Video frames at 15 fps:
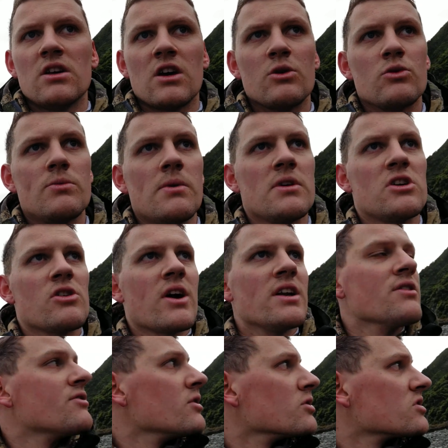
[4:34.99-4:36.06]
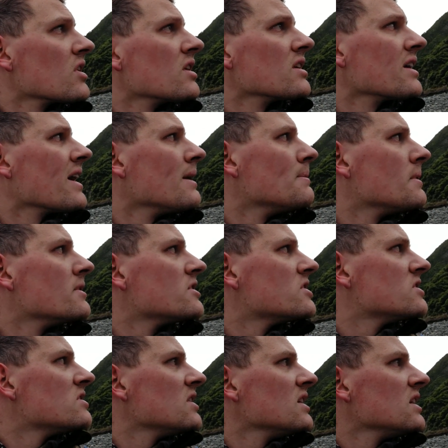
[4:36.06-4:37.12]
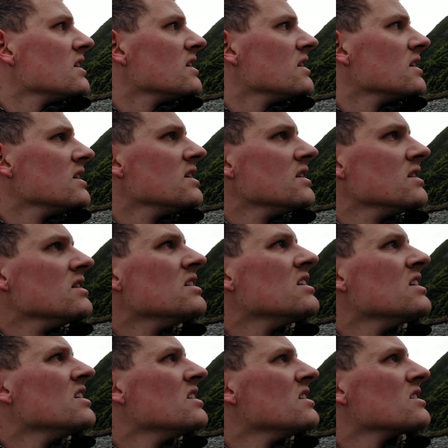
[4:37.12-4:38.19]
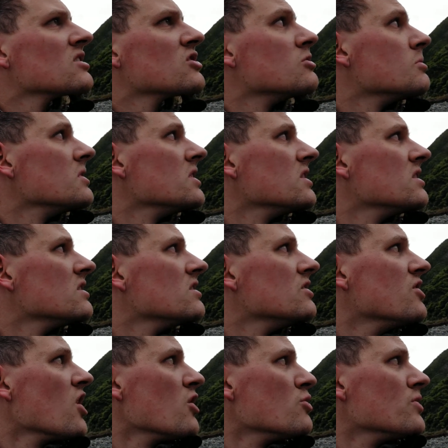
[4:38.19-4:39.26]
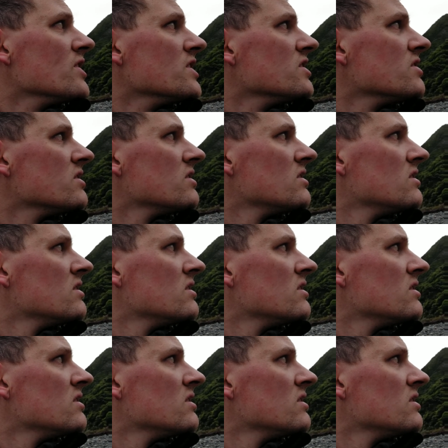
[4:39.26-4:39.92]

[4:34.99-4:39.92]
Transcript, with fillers: Yeah, it would be great if there was something up in here. There would be no wind